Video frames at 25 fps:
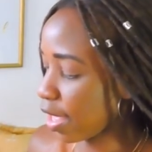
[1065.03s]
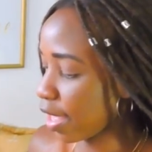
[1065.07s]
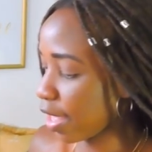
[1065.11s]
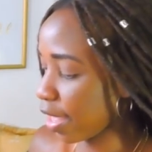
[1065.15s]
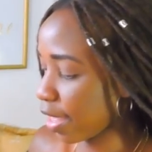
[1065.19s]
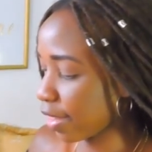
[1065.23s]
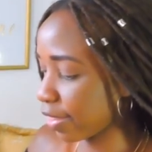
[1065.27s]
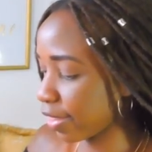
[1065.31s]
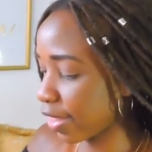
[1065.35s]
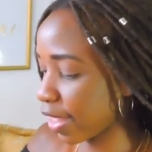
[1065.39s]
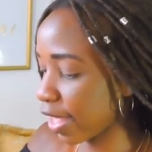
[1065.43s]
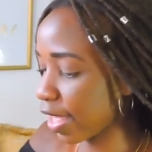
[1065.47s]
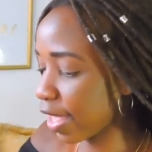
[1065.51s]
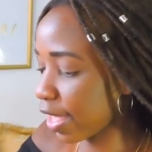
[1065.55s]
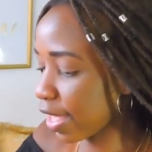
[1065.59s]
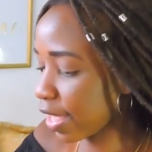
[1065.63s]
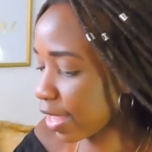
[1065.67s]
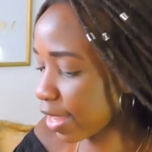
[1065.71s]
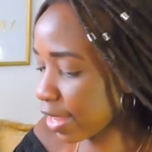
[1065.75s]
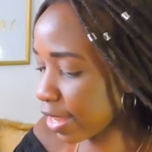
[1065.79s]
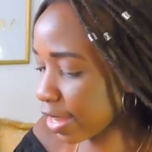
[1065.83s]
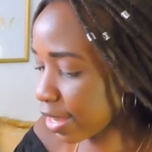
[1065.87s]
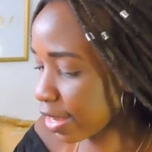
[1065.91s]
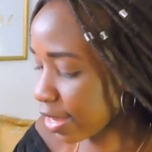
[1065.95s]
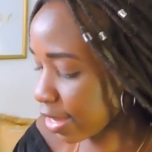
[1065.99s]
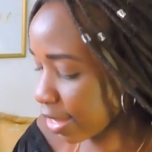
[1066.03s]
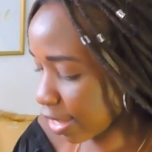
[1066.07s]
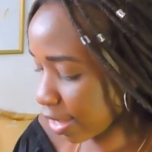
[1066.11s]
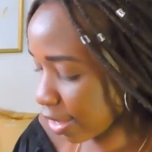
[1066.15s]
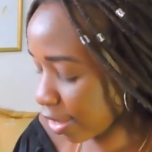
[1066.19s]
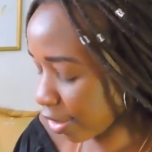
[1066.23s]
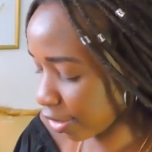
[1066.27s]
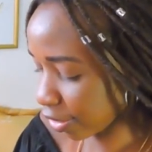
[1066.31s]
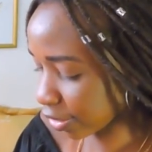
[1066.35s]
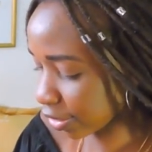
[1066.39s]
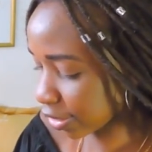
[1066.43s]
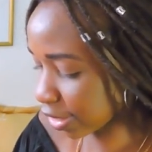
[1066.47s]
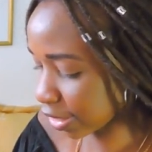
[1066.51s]
And then
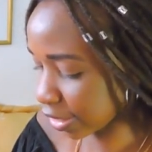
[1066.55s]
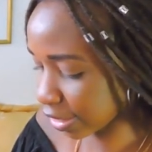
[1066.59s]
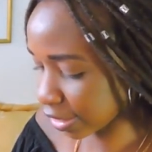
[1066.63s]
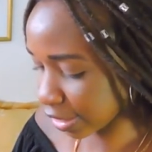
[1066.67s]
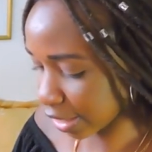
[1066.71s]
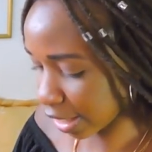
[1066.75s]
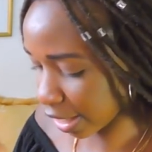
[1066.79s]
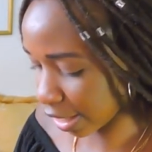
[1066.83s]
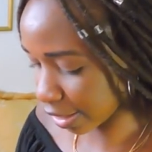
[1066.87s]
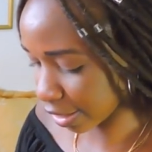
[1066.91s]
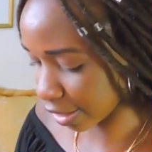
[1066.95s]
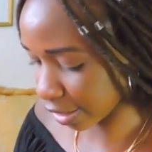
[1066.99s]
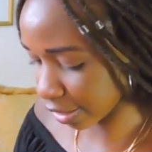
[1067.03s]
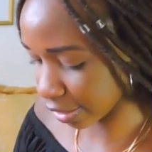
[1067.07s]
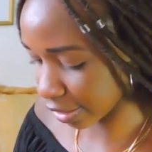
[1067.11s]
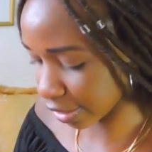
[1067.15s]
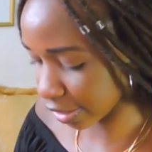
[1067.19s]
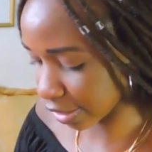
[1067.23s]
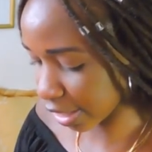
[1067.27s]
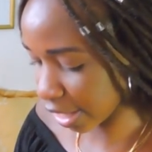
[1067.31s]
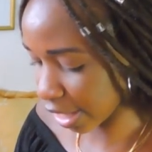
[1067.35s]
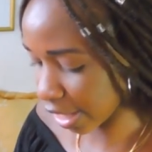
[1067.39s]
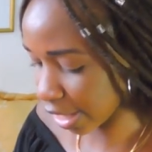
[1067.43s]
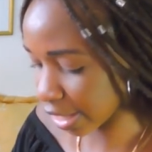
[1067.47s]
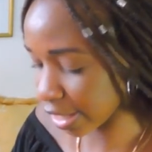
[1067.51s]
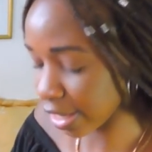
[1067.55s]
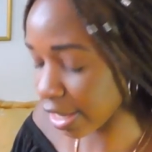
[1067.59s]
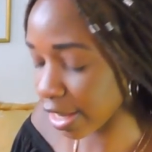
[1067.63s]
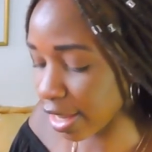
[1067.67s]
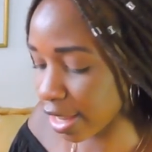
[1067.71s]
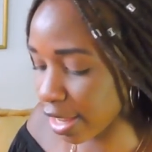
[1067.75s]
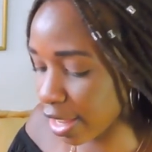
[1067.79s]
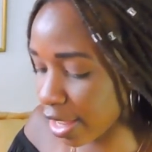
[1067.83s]
on this other side,